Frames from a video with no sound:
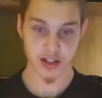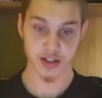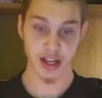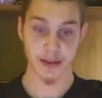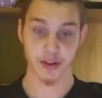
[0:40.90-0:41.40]

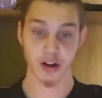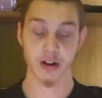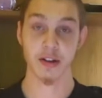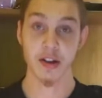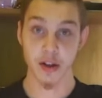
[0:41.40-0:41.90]
So they have to
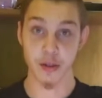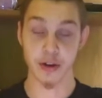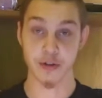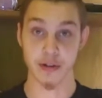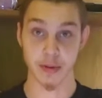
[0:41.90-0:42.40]
call it
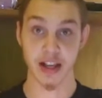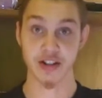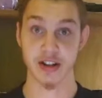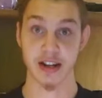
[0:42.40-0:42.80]
the tribulation,